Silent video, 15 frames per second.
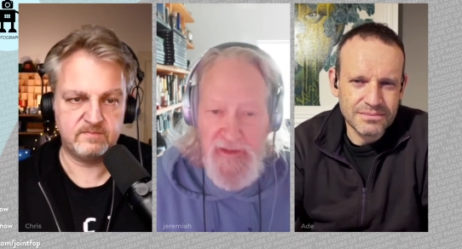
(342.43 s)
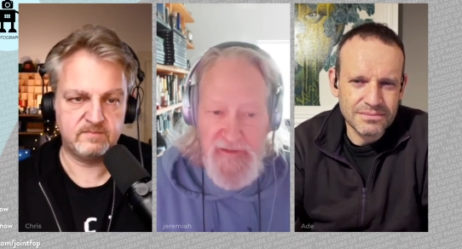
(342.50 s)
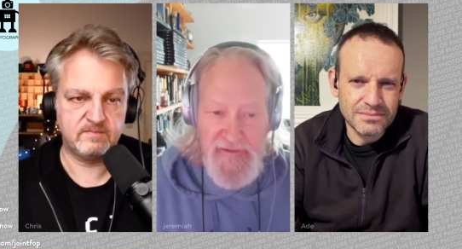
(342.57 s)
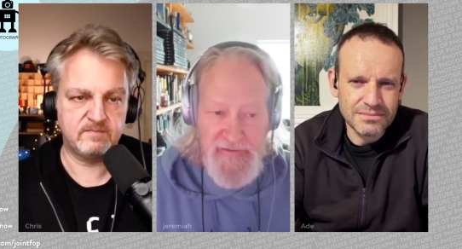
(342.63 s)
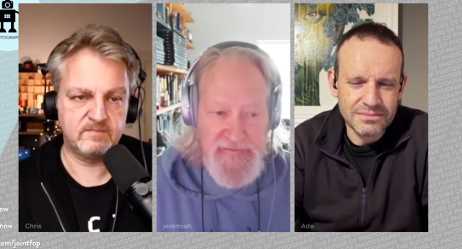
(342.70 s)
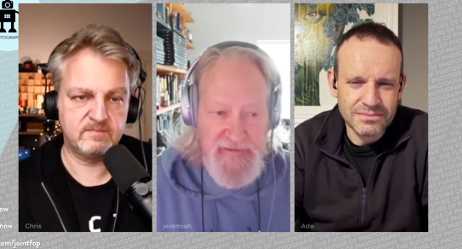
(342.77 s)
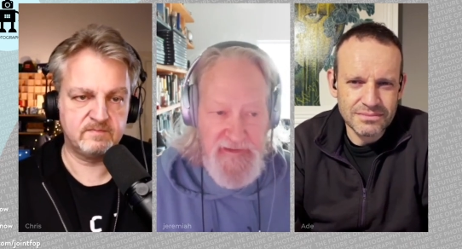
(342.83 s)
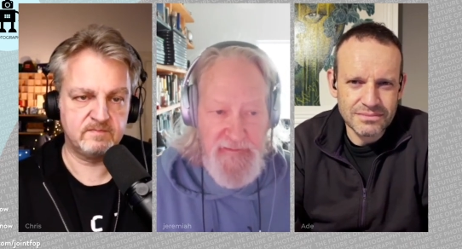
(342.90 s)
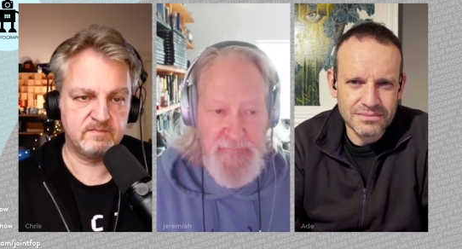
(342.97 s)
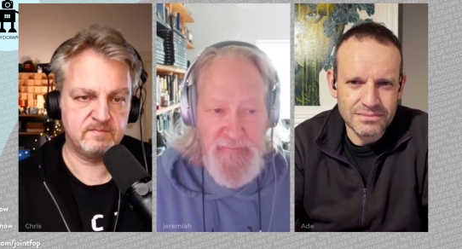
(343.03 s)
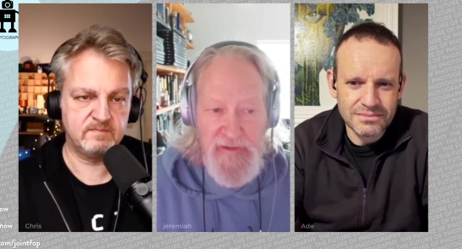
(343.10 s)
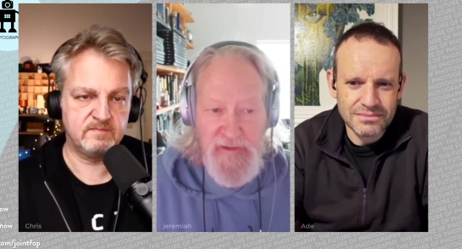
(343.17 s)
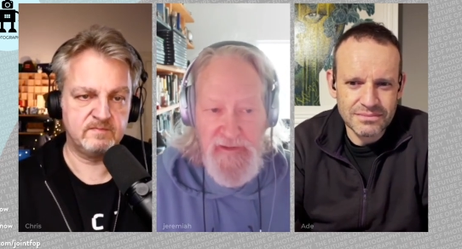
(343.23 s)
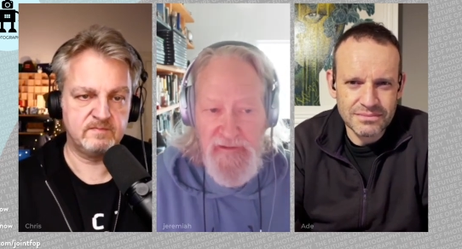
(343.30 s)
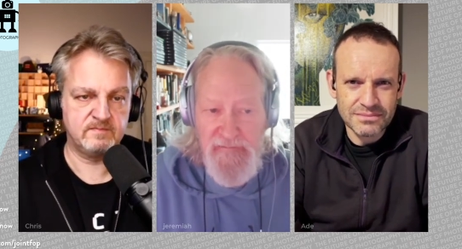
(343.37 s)
Speaker 1: on a
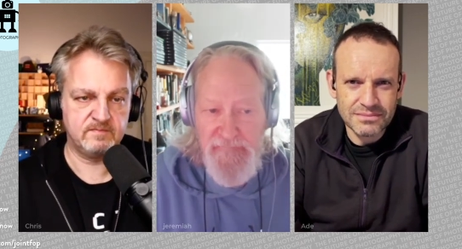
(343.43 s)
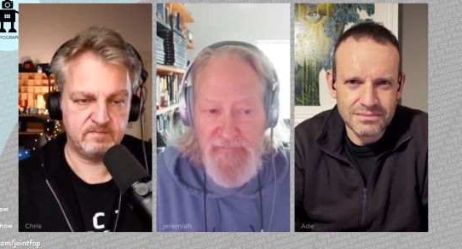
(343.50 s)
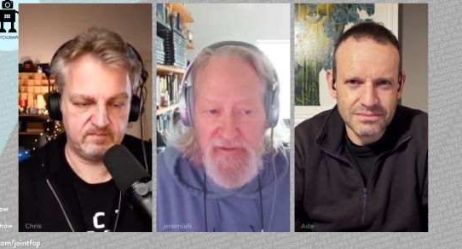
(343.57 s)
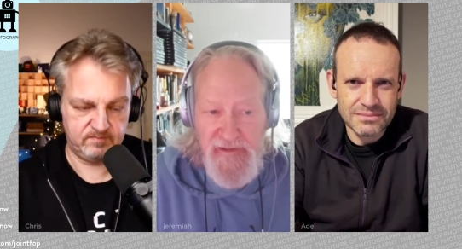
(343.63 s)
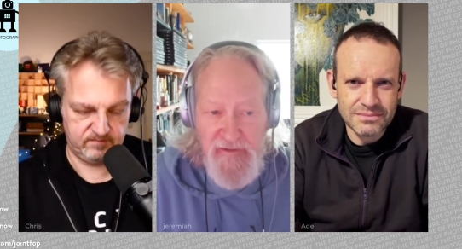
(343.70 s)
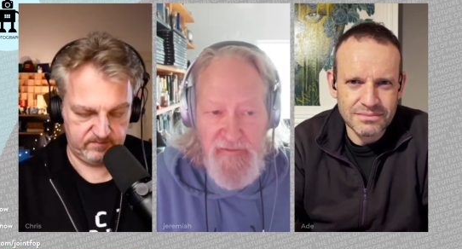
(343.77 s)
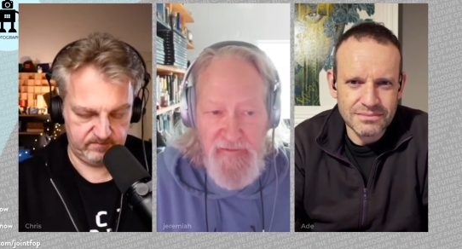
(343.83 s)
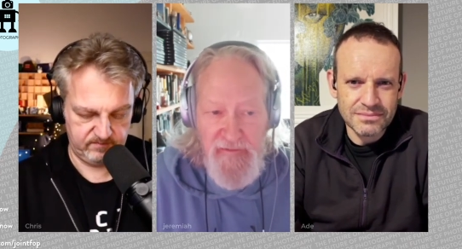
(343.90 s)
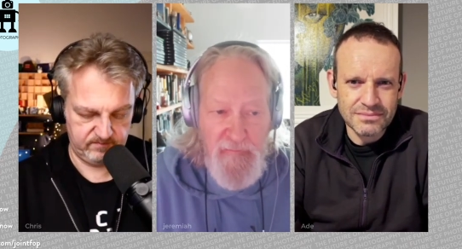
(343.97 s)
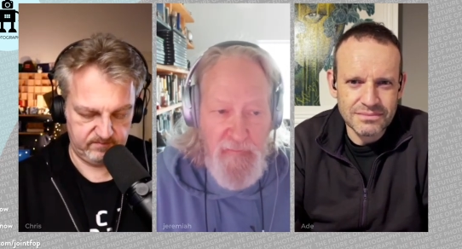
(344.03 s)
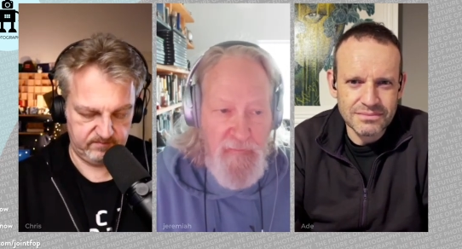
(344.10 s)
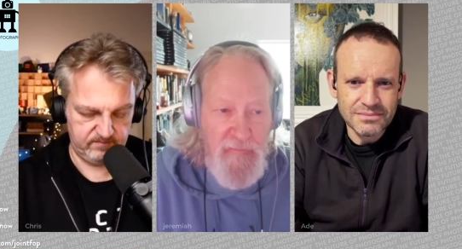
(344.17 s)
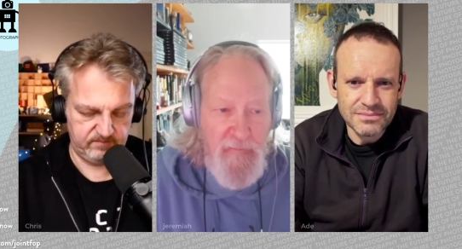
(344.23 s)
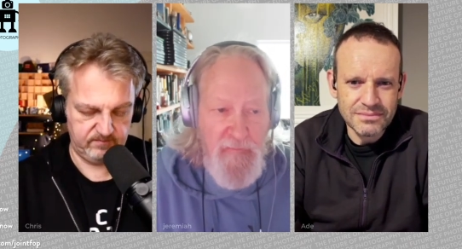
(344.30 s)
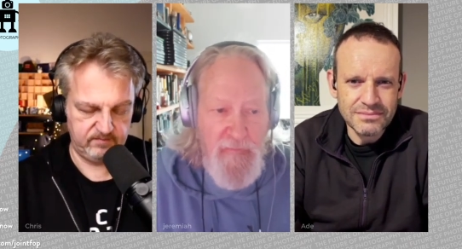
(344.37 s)
table, you know,
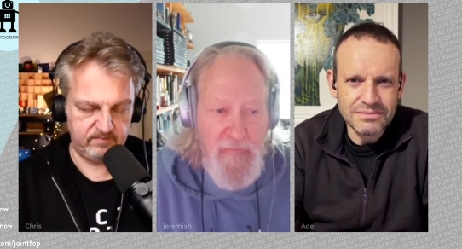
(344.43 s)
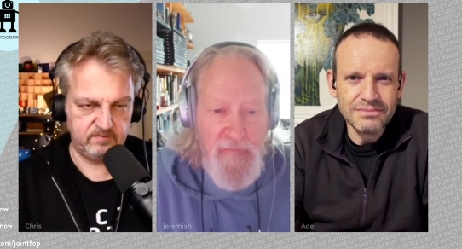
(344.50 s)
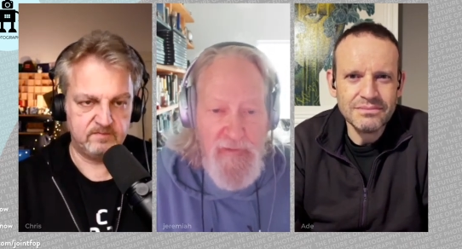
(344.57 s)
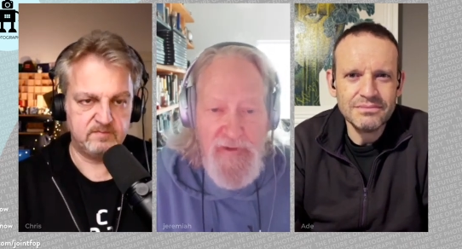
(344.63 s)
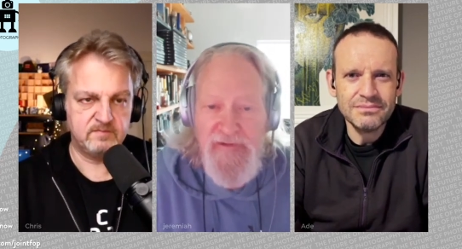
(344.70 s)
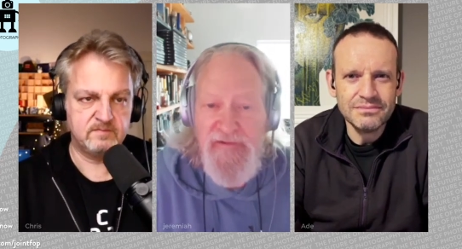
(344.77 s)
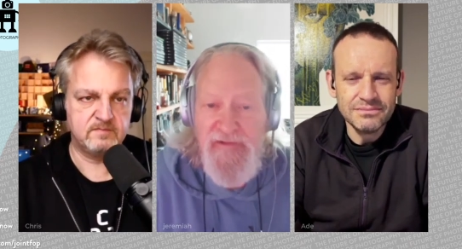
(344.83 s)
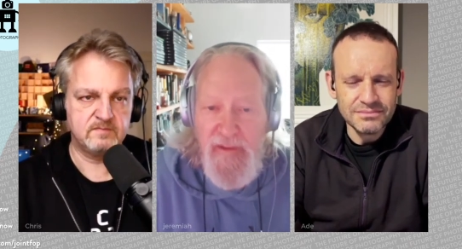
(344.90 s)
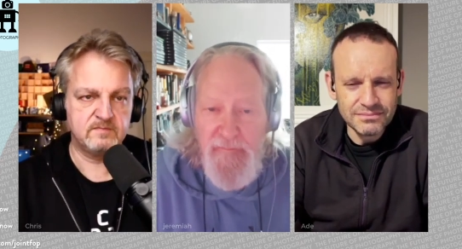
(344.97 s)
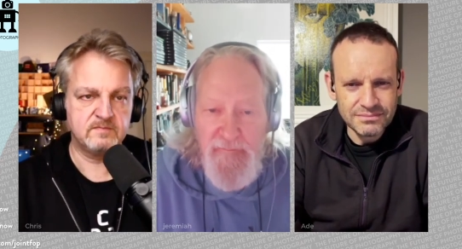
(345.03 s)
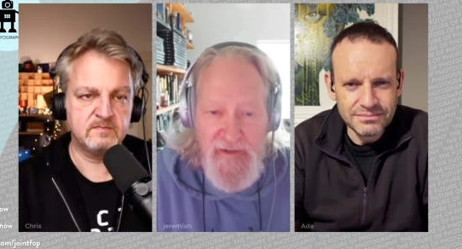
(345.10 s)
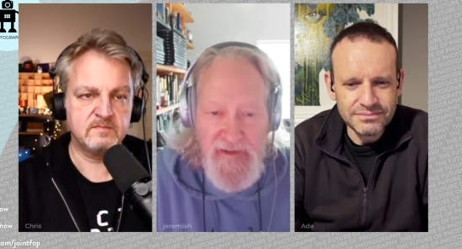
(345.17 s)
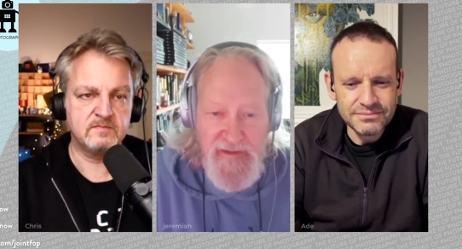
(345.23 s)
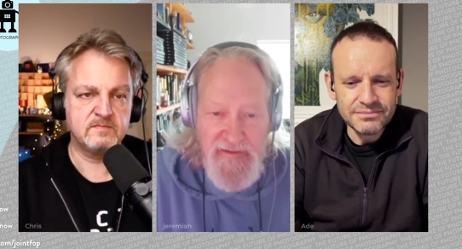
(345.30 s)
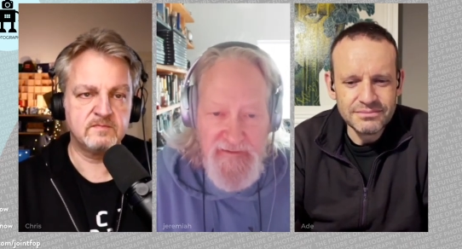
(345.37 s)
what does that
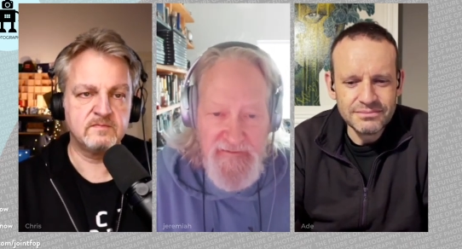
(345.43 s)
mean?